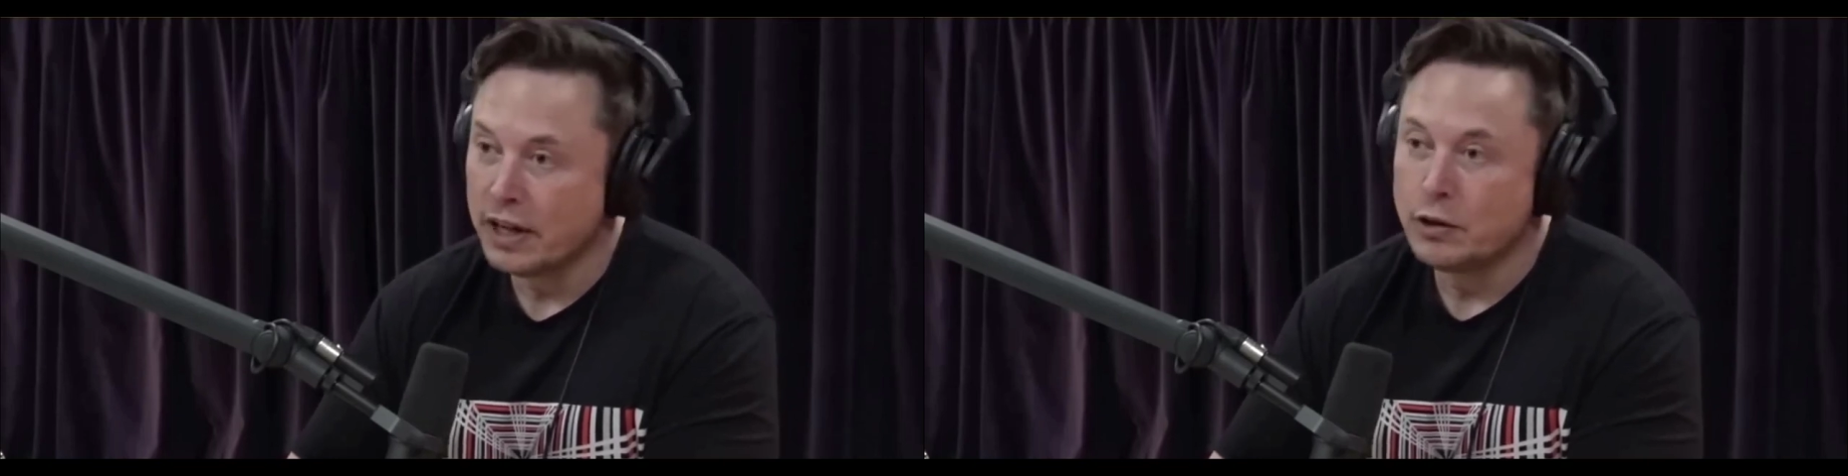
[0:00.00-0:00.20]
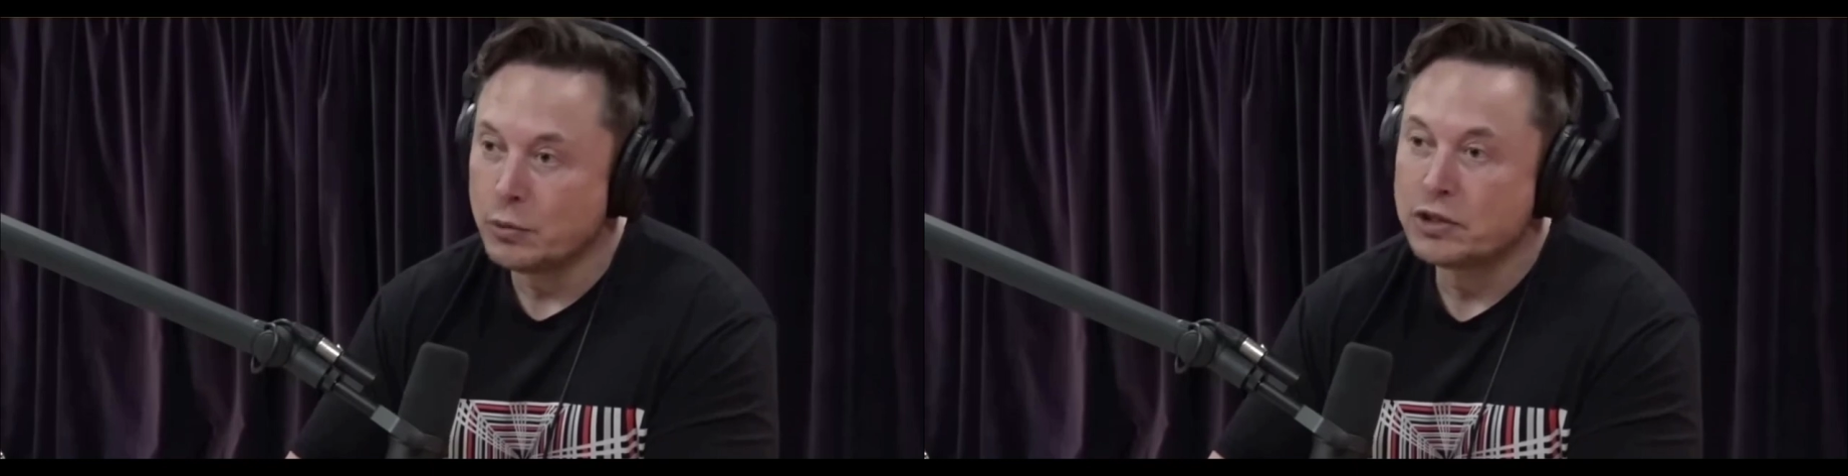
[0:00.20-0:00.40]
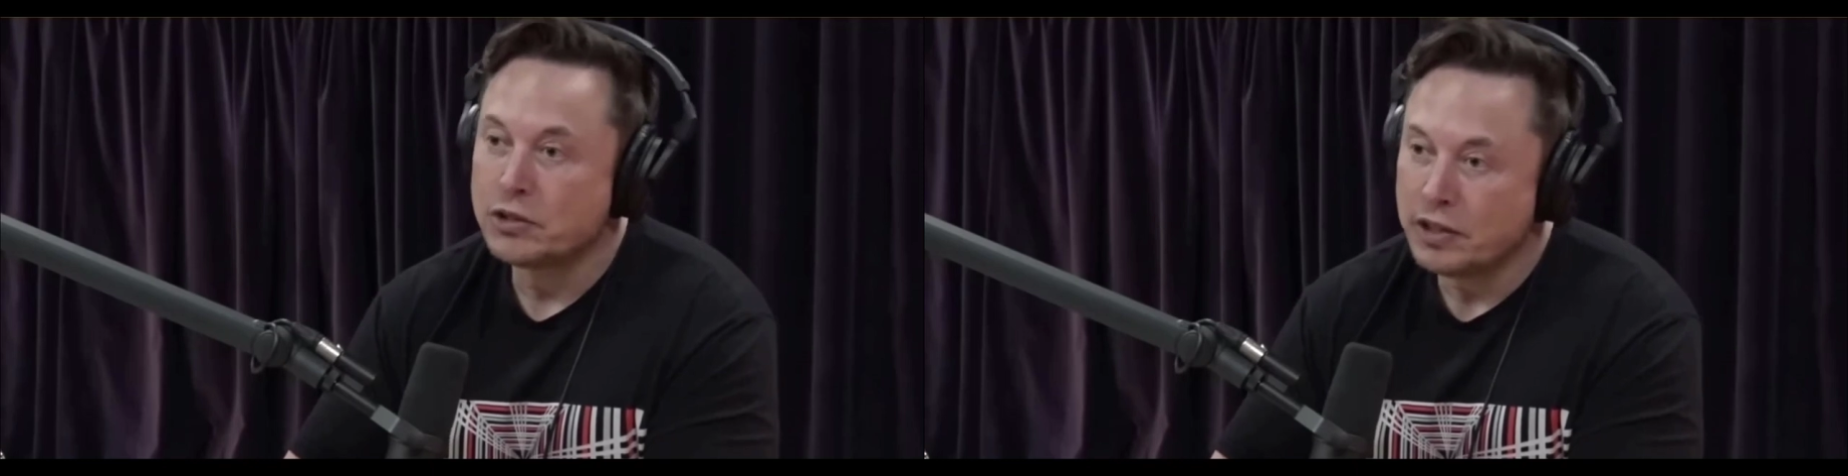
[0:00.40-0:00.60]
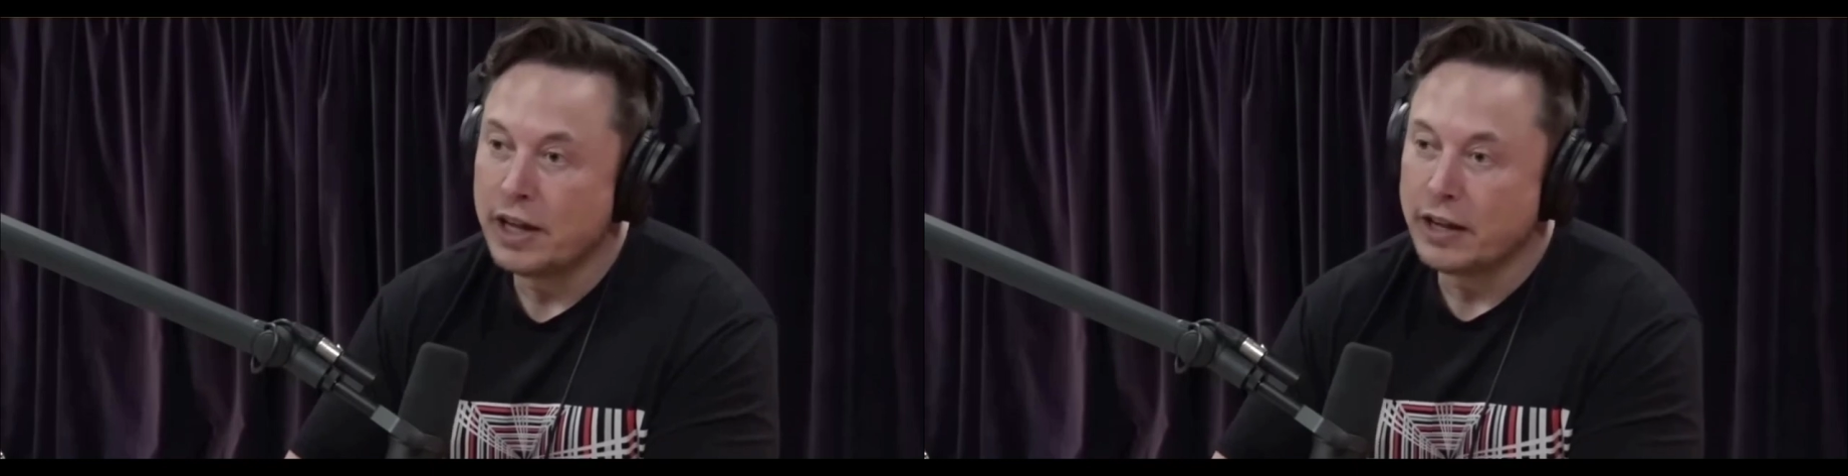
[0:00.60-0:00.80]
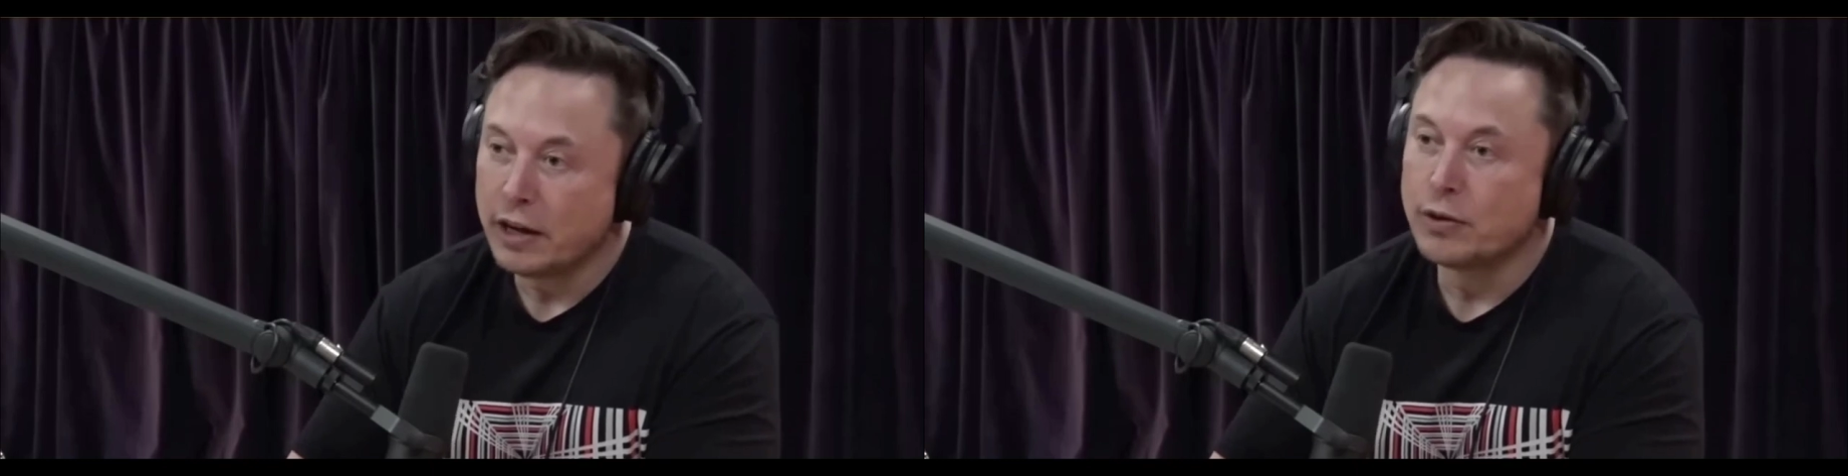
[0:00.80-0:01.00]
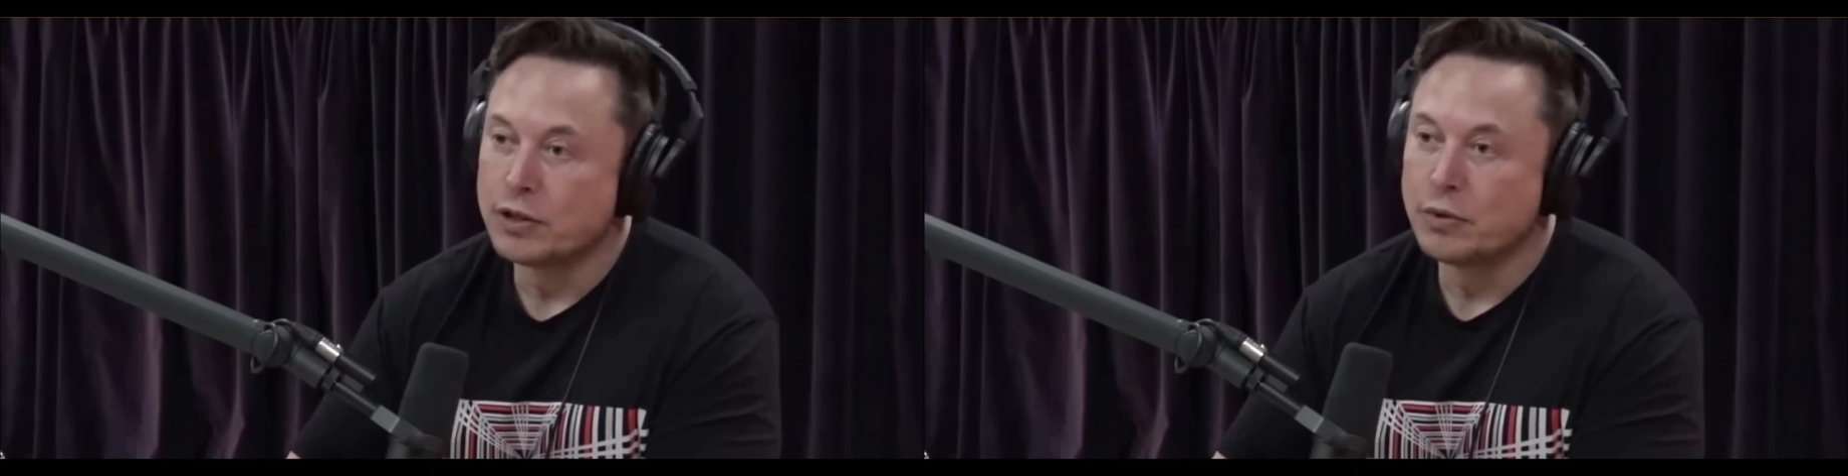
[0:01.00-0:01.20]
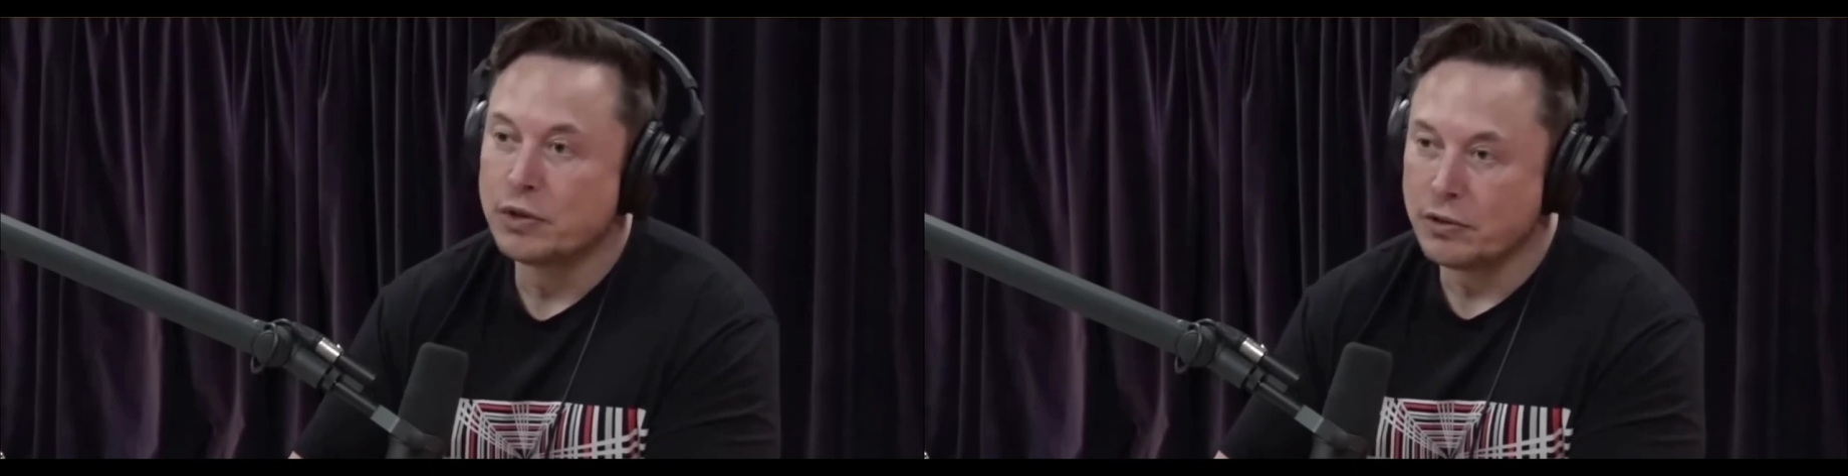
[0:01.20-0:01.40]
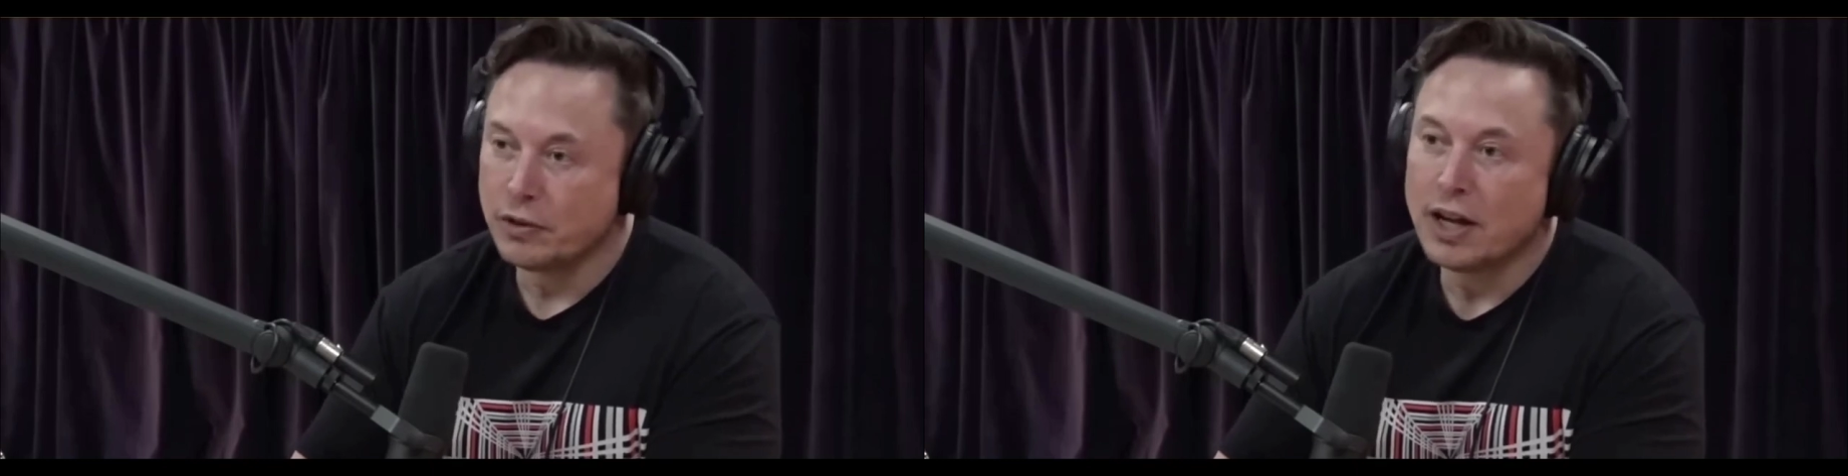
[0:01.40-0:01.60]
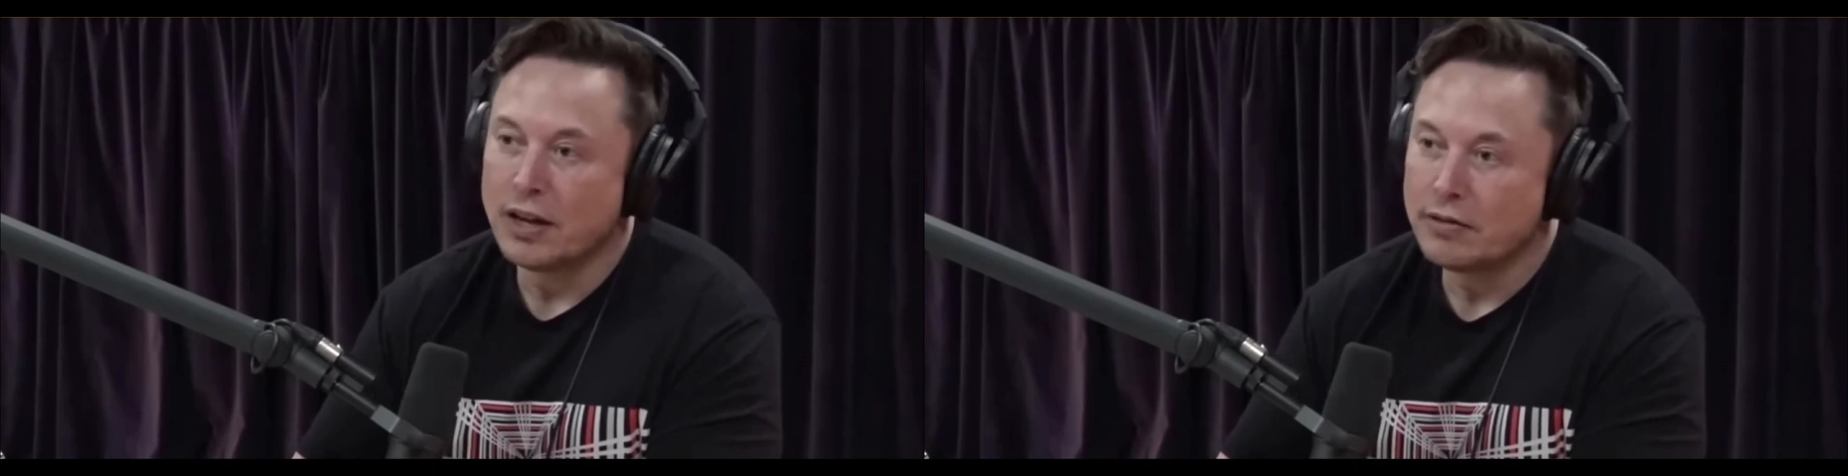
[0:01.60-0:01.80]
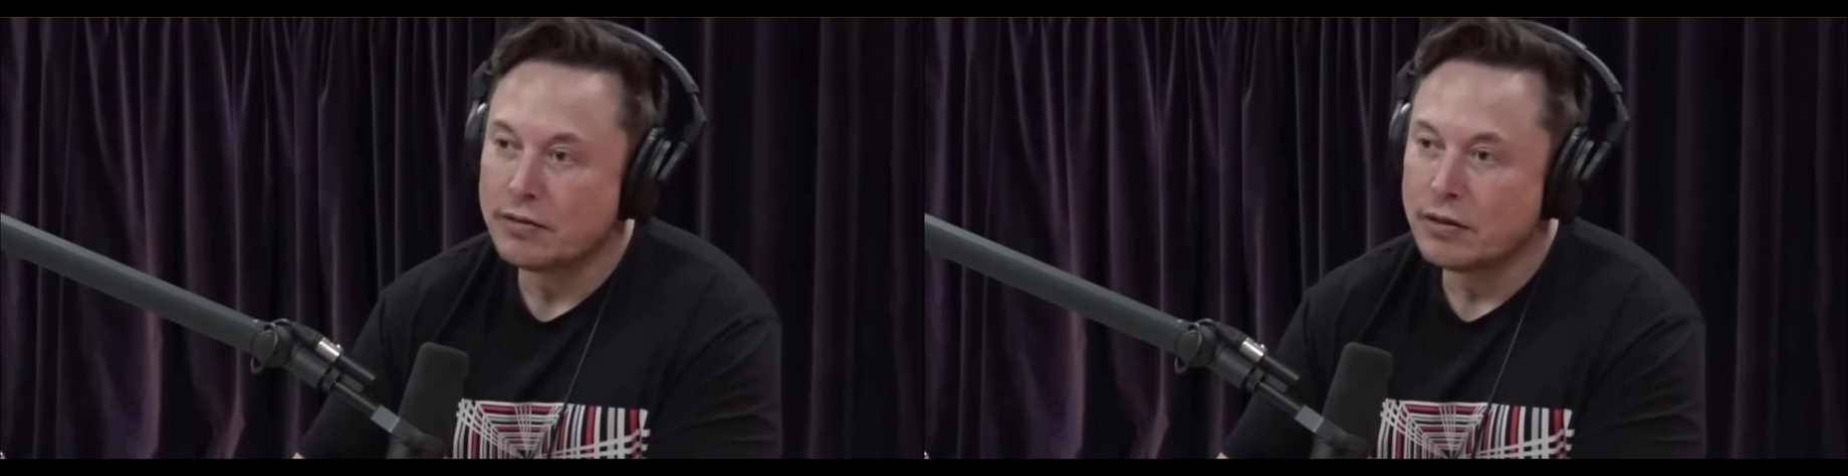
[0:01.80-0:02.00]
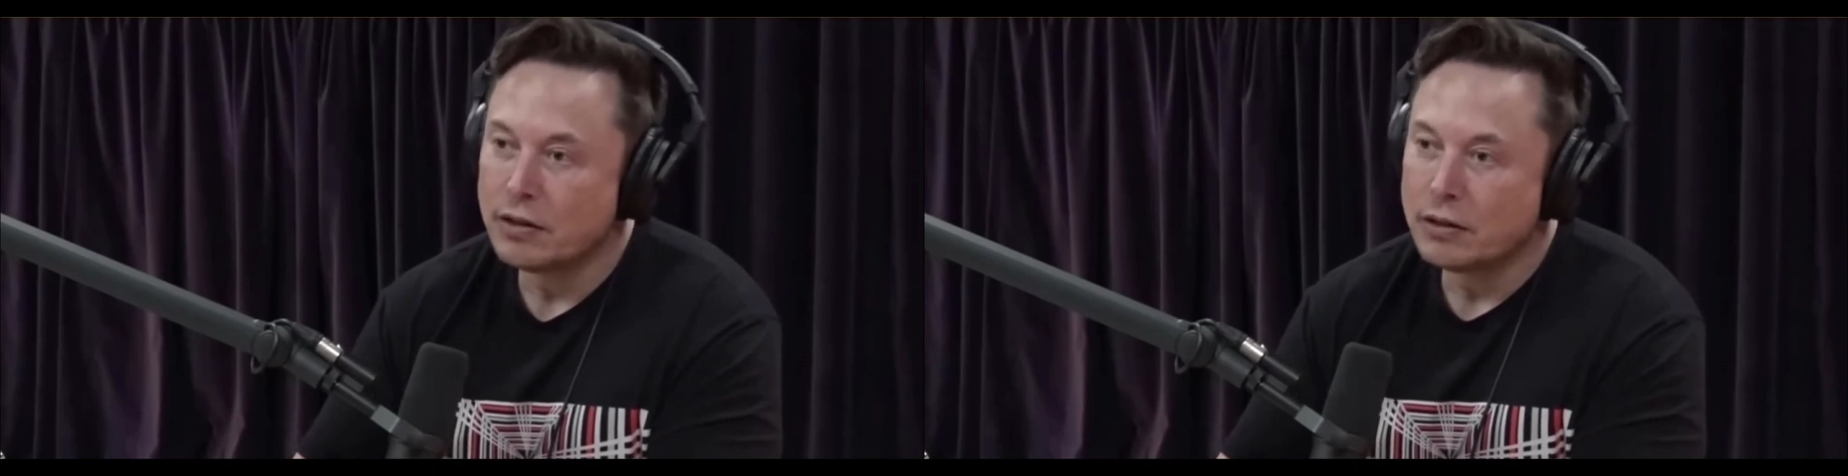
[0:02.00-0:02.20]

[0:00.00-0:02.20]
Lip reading: and you wish to take a risk with your life,